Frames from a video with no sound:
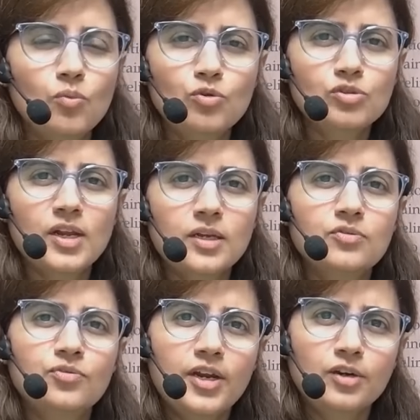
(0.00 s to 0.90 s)
almost
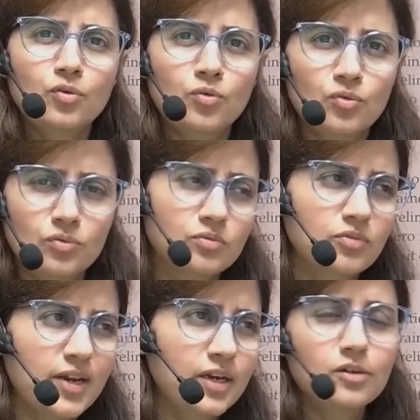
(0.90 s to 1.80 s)
like trained dog,
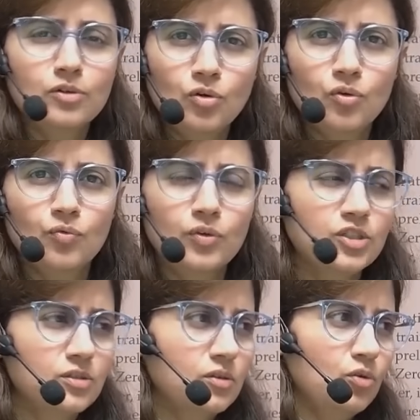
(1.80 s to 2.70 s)
trained dog
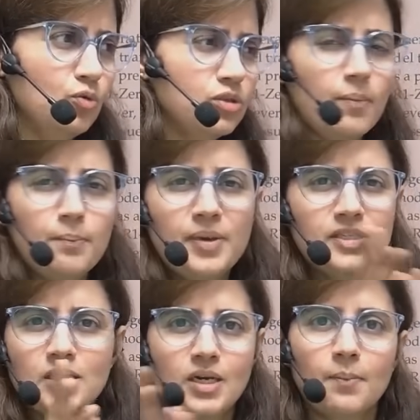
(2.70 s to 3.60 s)
which knows some
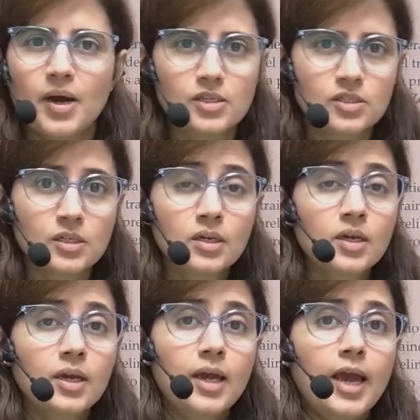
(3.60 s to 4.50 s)
basic commands.
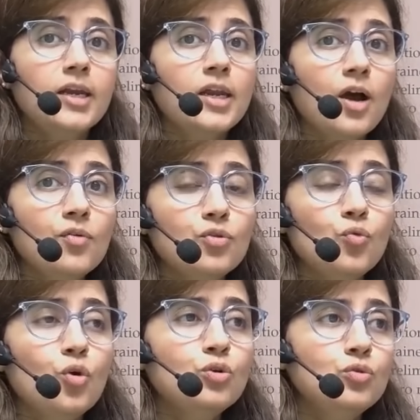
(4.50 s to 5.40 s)
And now
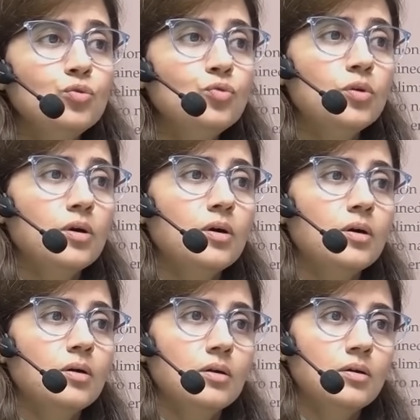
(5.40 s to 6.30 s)
you want to,
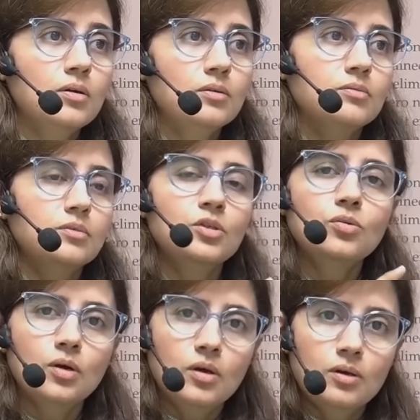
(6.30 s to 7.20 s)
uh, you
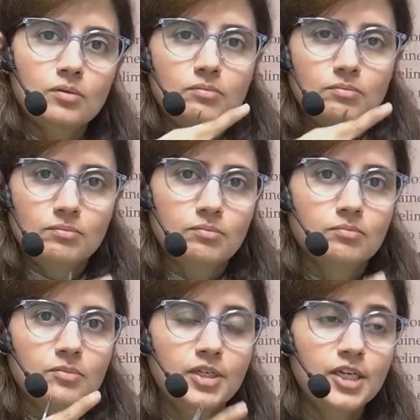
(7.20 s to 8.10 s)
know, uh,
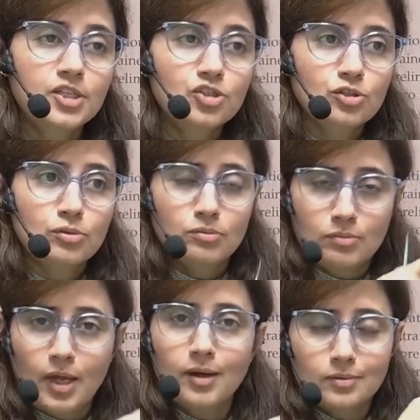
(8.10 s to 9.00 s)
teach
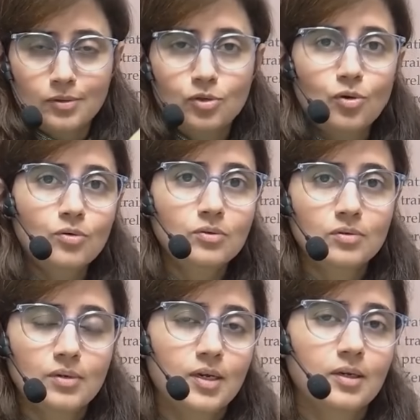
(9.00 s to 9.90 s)
that dog
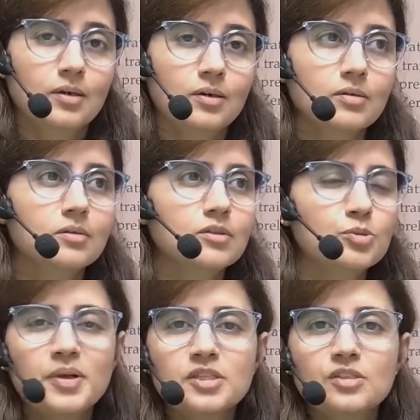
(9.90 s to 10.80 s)
like a
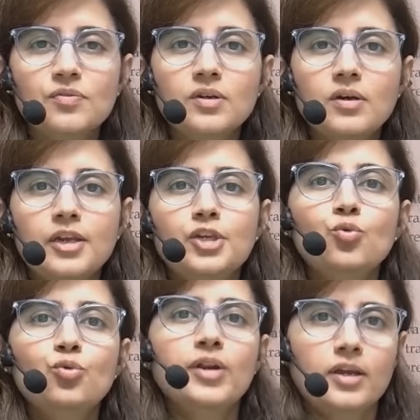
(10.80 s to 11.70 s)
specific a
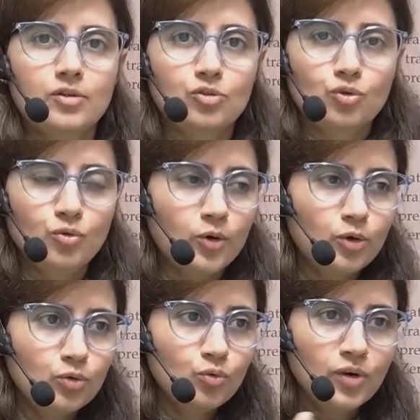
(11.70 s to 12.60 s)
new trick. So you are
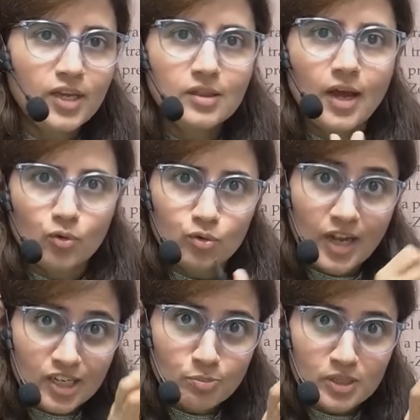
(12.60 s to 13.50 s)
going to train that on
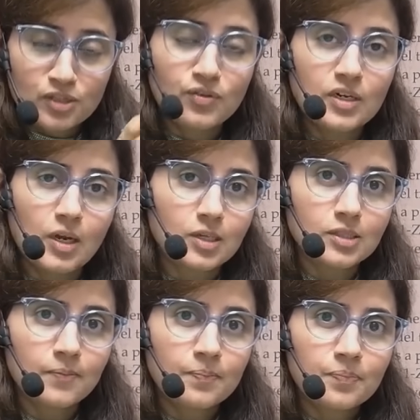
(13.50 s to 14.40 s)
that specific task.